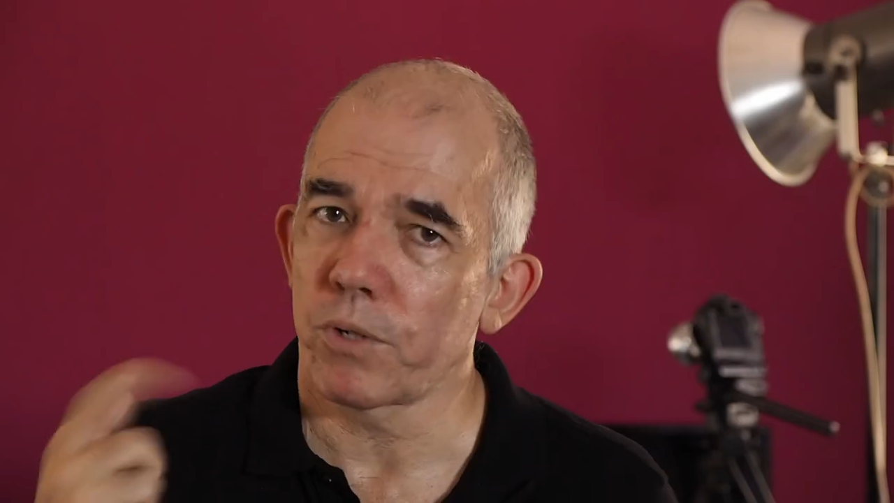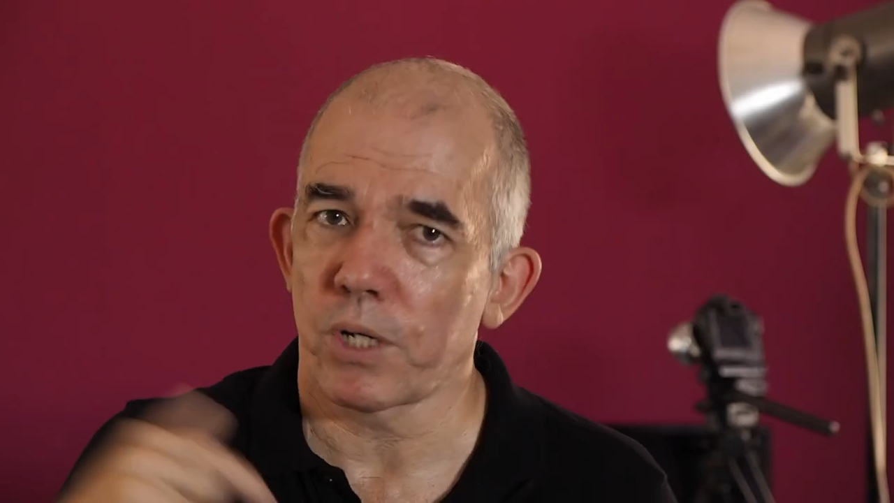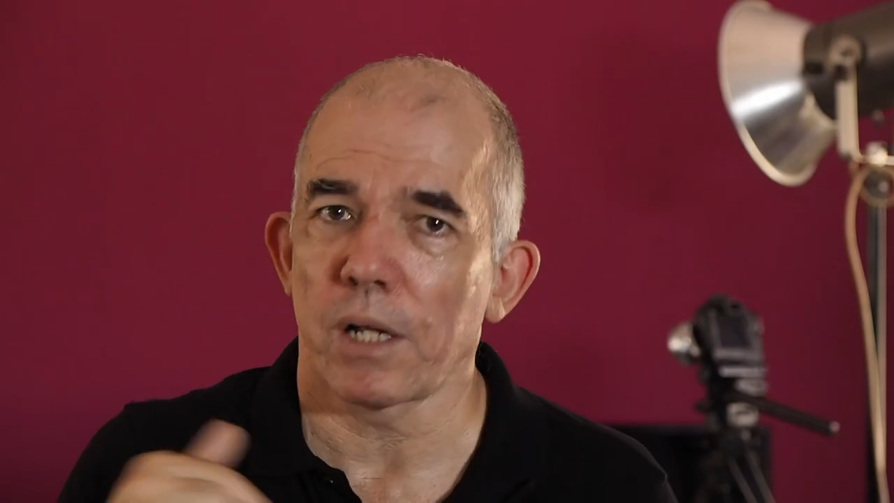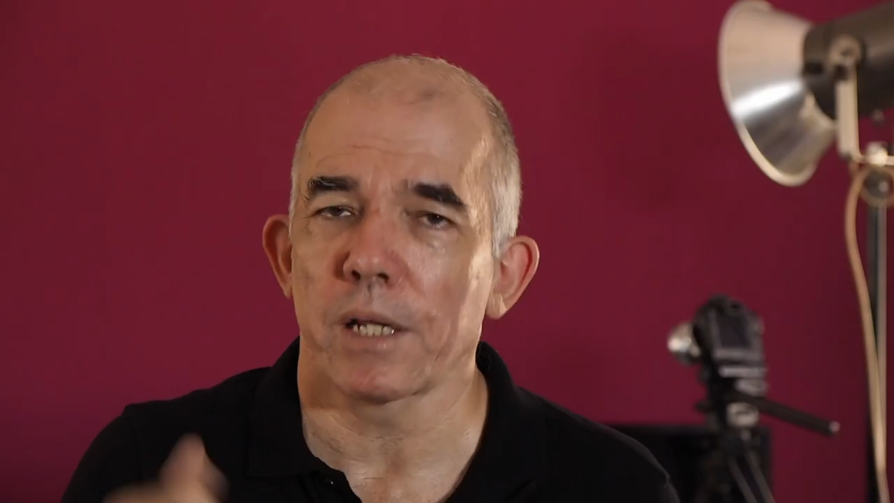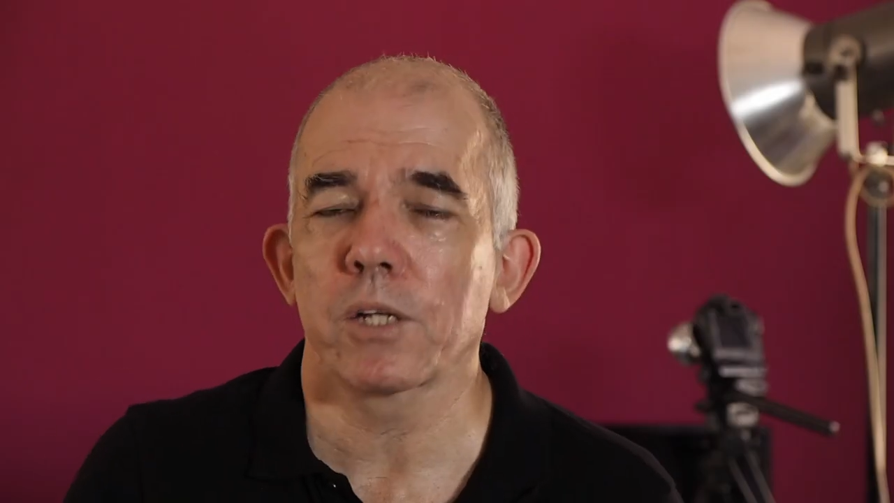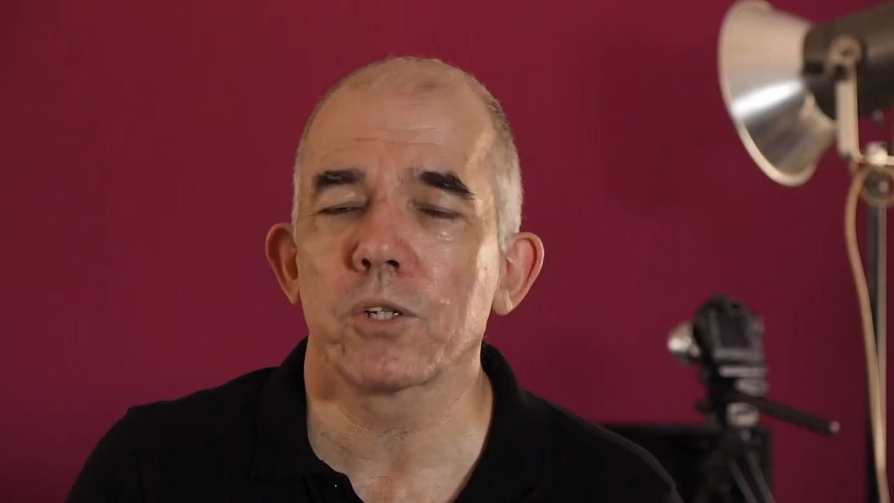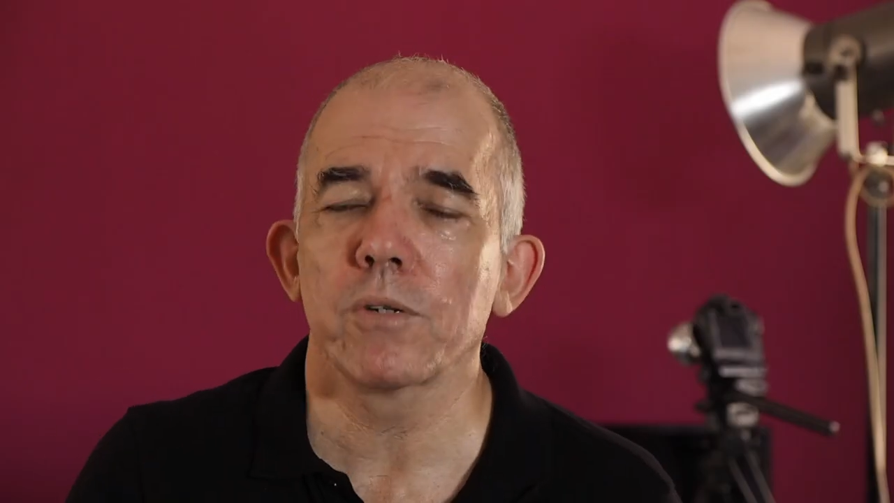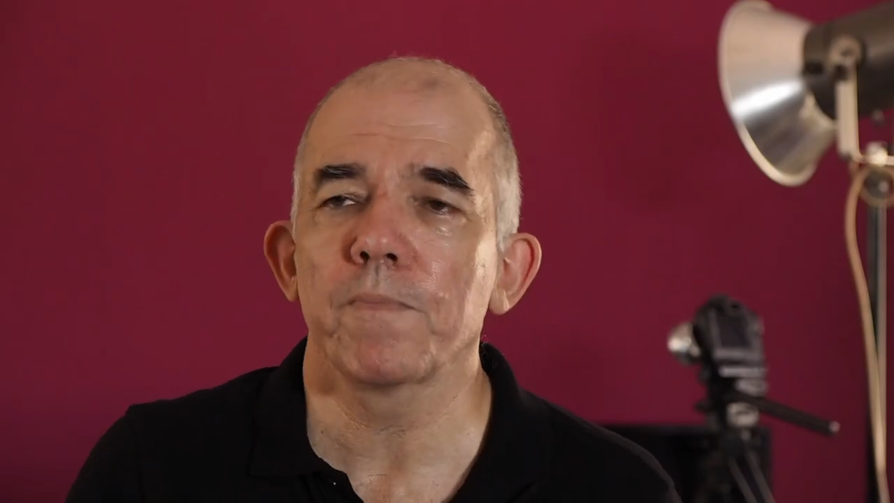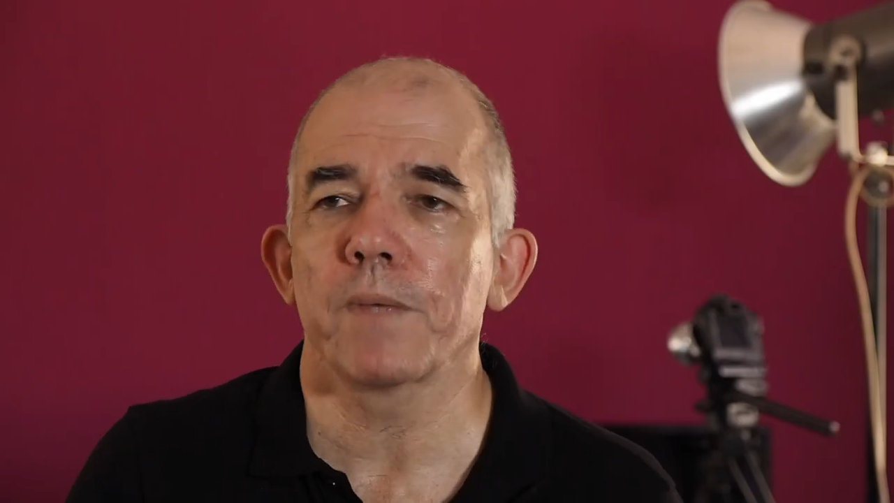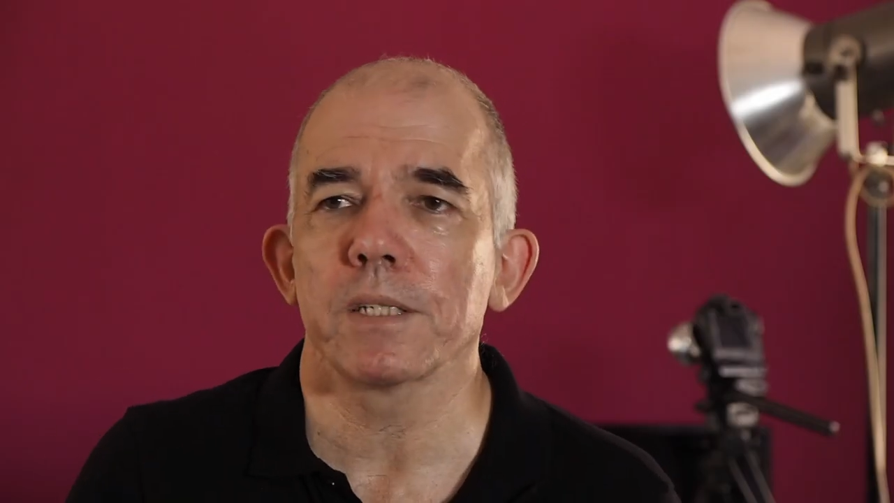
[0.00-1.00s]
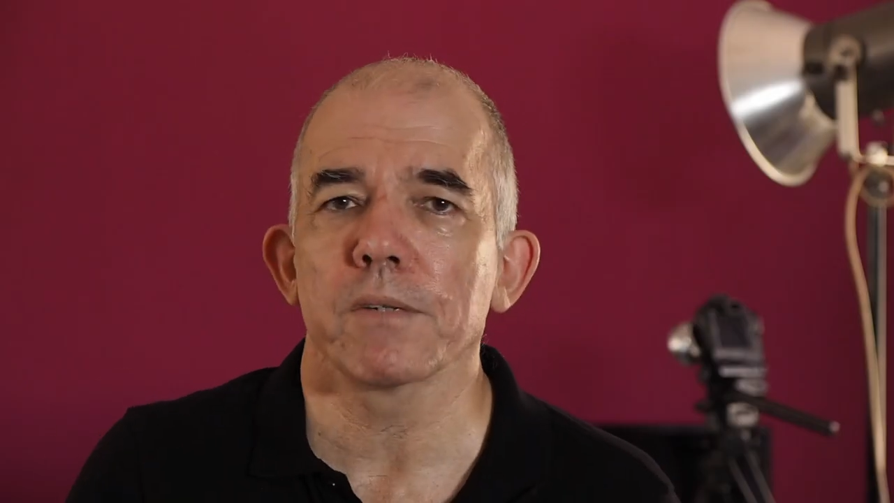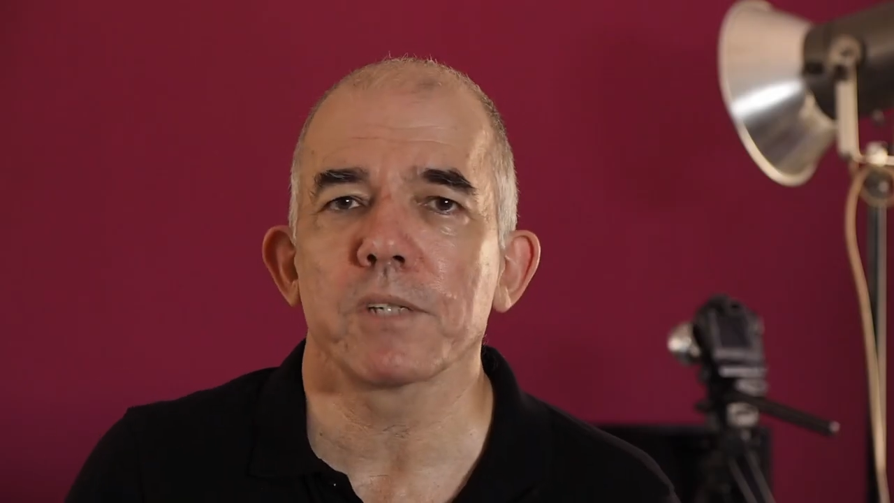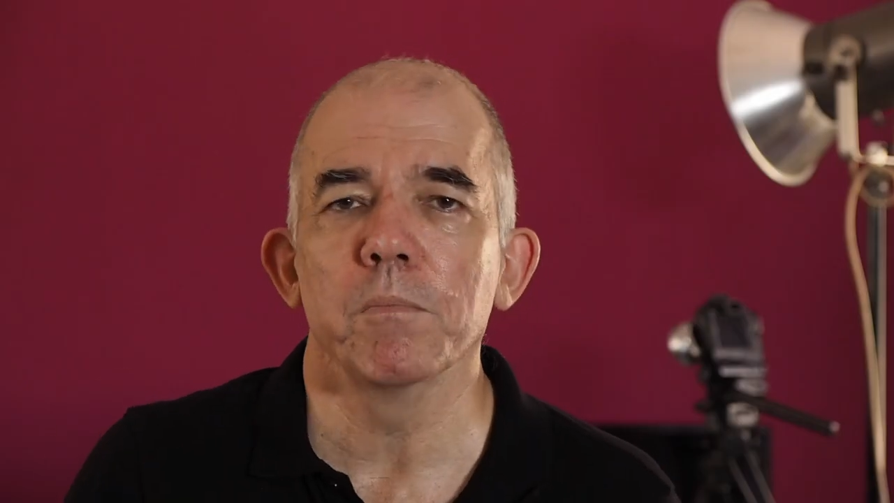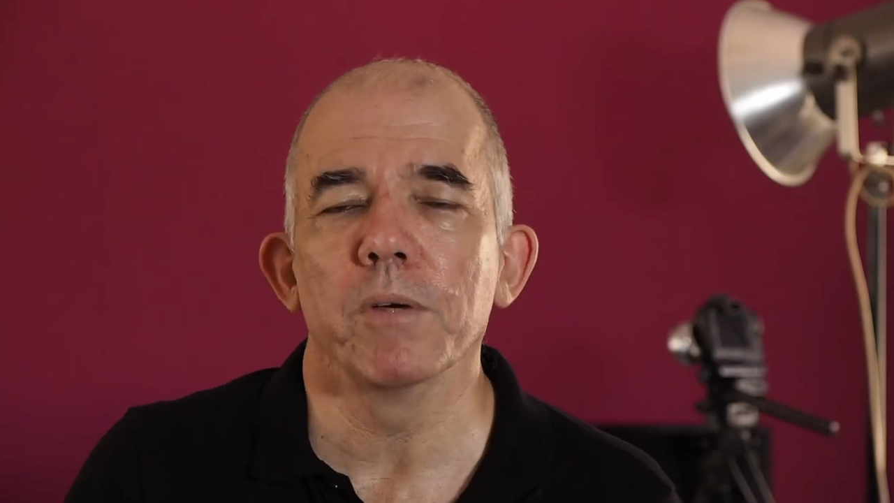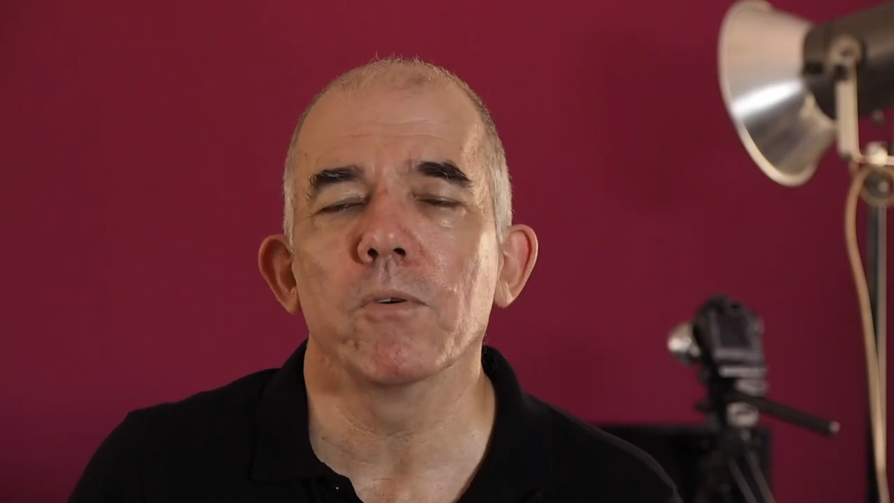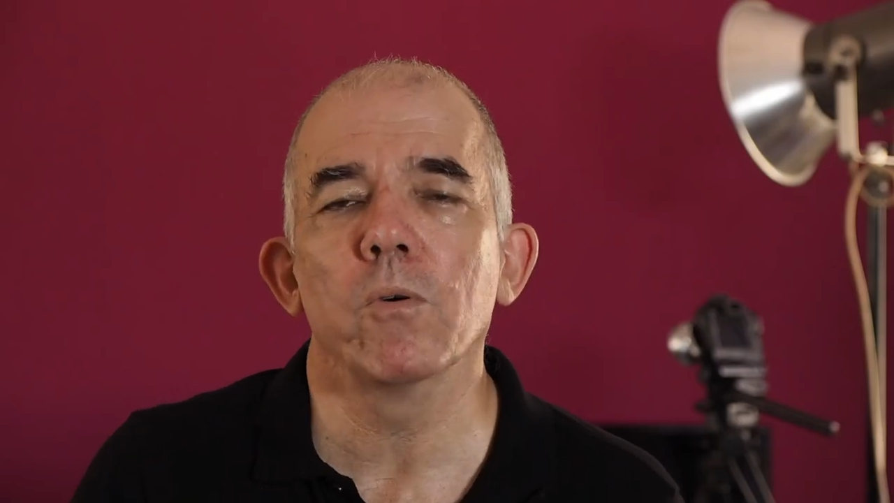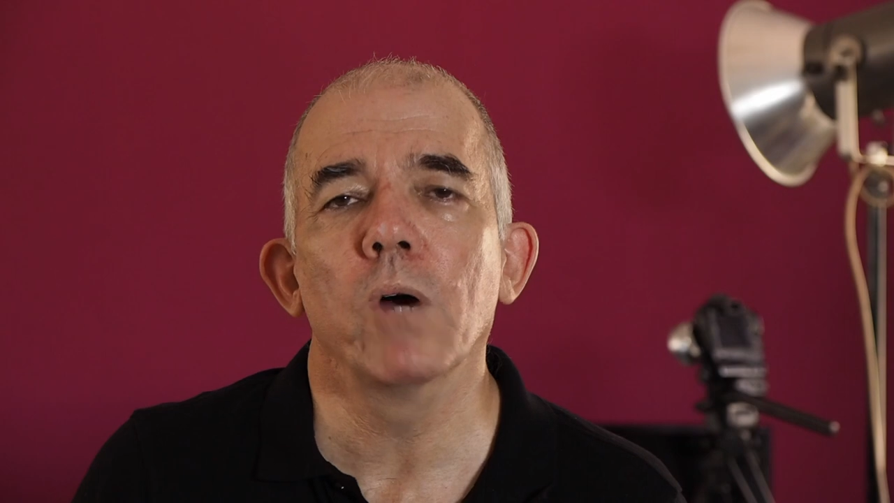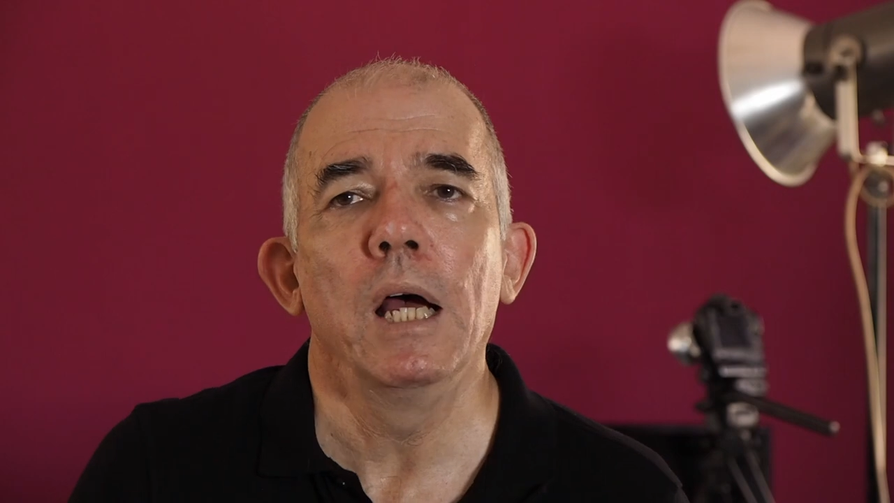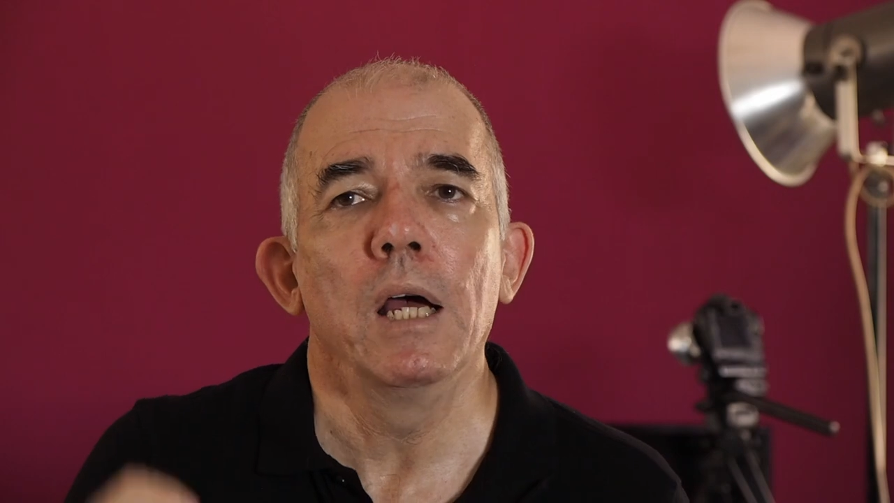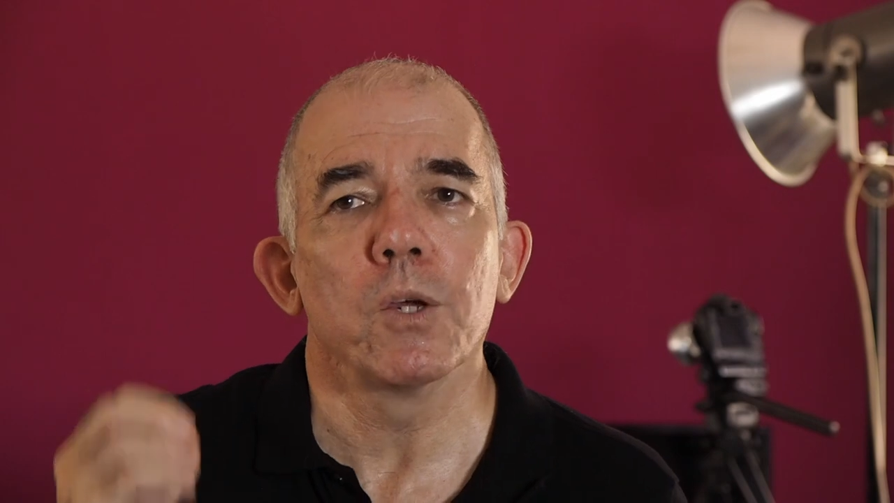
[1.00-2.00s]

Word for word: which I'll link to, as I've said before,